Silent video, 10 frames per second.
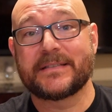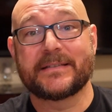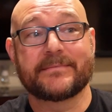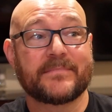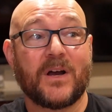
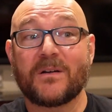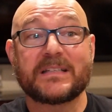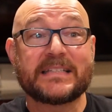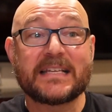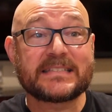and
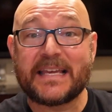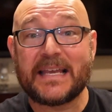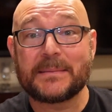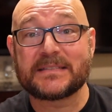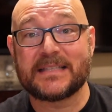RTS
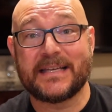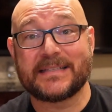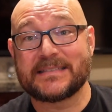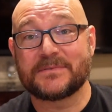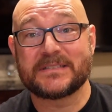games like
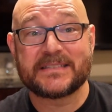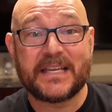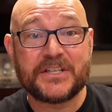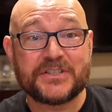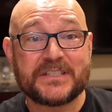
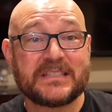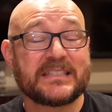Civilization,